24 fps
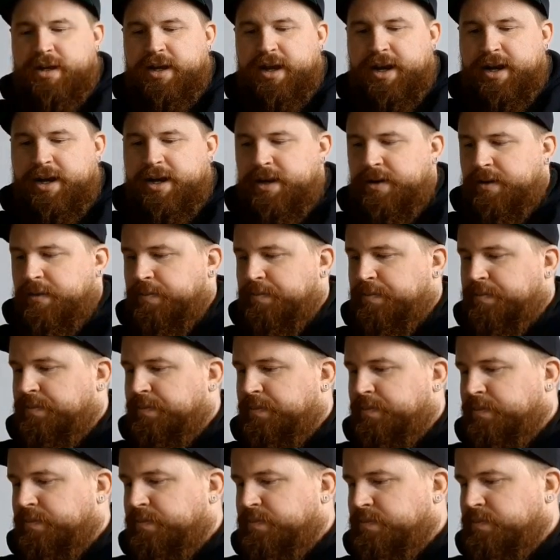
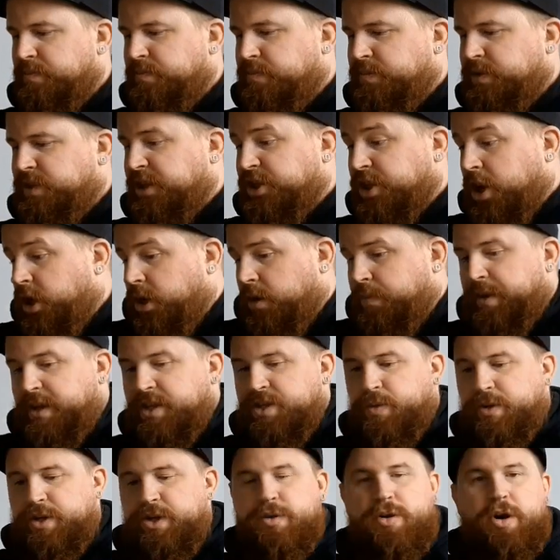The dollar
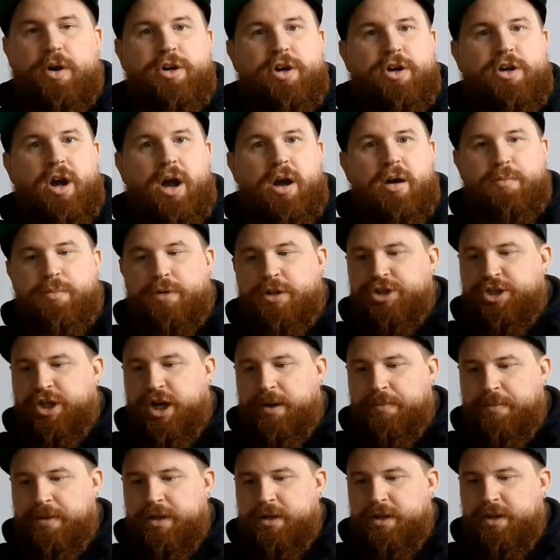bins when you go to your comic book
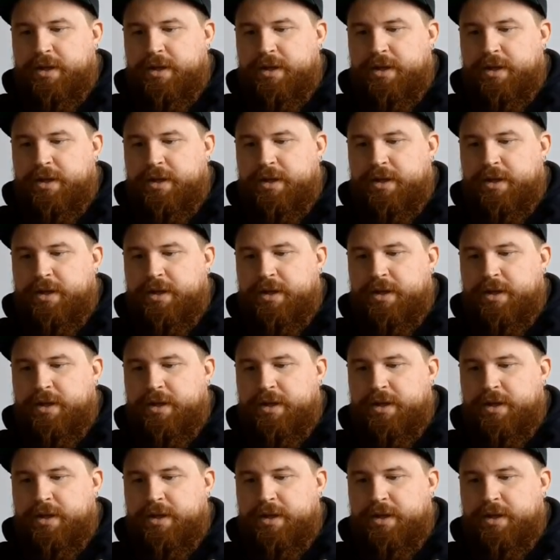shop.